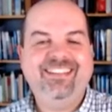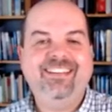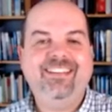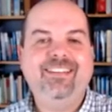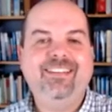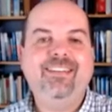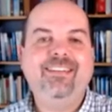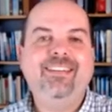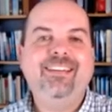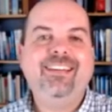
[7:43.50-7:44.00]

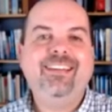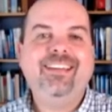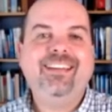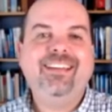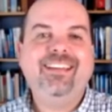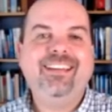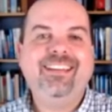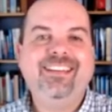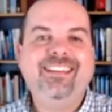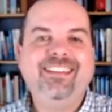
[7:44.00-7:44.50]

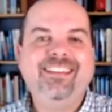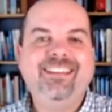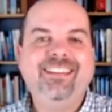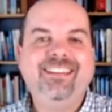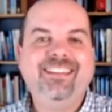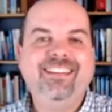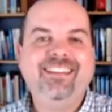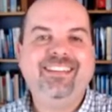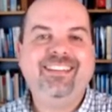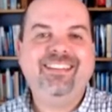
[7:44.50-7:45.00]

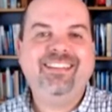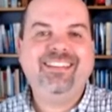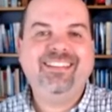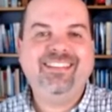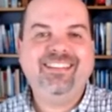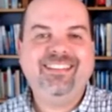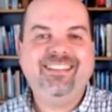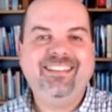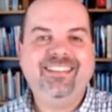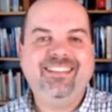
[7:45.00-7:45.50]

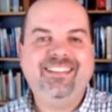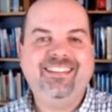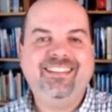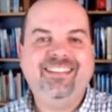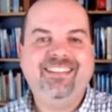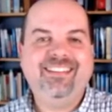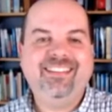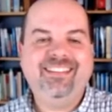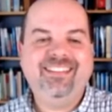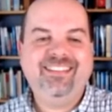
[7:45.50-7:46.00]

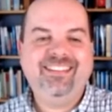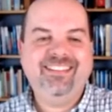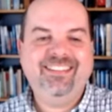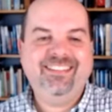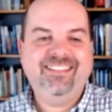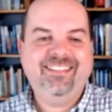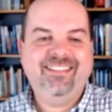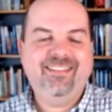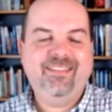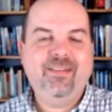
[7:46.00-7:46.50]

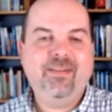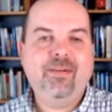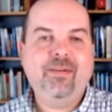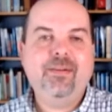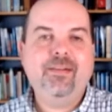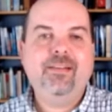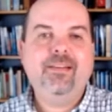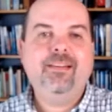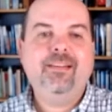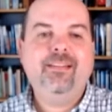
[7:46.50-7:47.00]

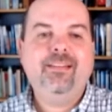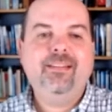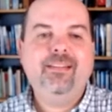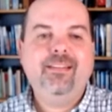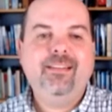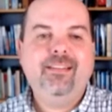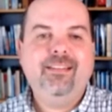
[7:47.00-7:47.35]
(silent)